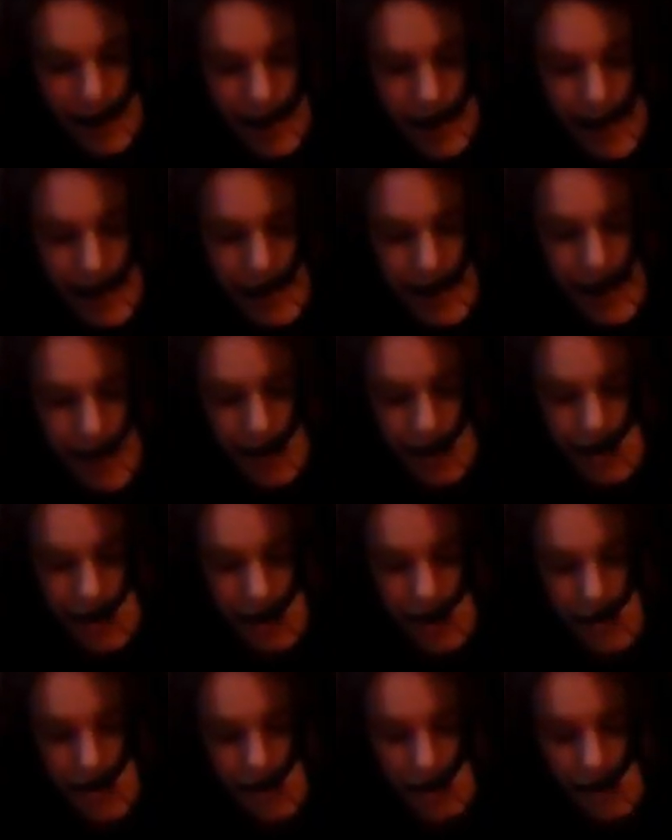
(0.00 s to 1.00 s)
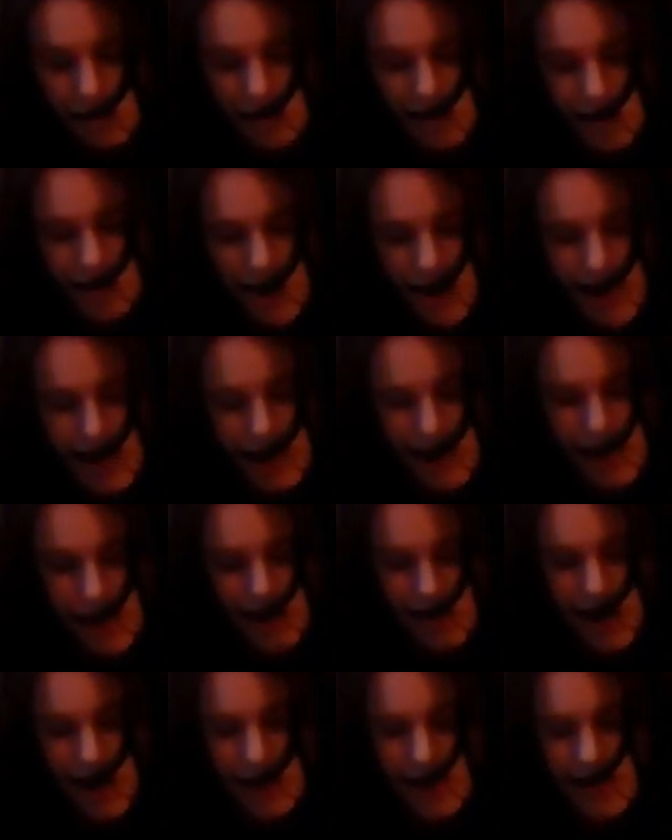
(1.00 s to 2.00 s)
it gets really
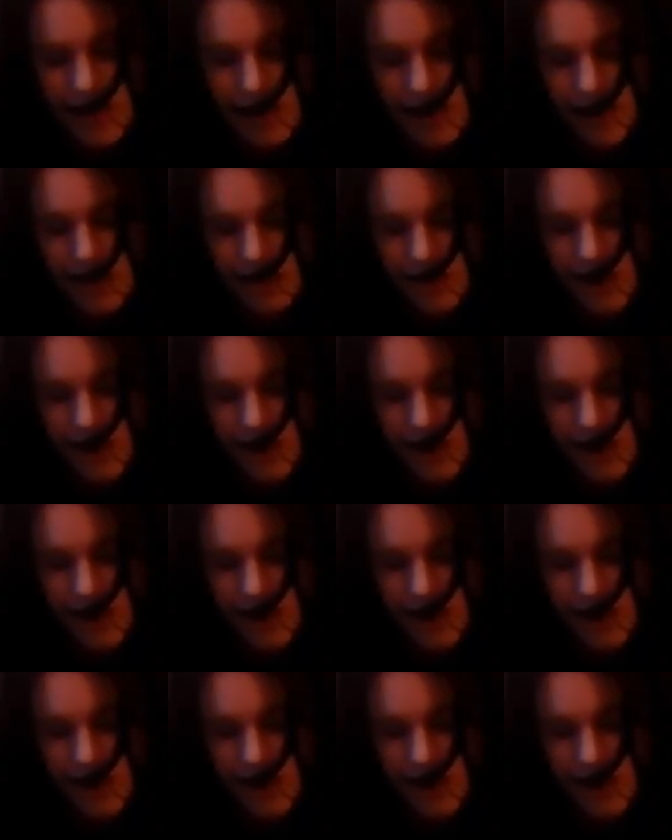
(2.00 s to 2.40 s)
sweaty,